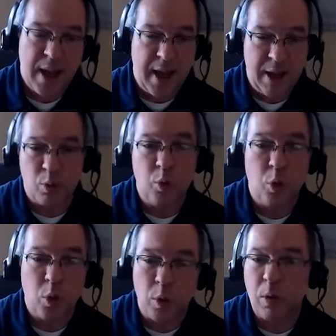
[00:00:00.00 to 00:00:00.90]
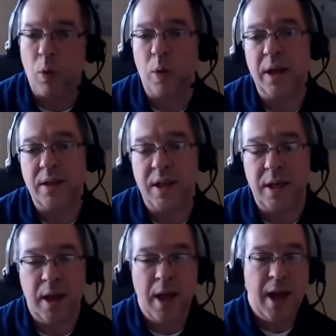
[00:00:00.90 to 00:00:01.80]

and rule oriented.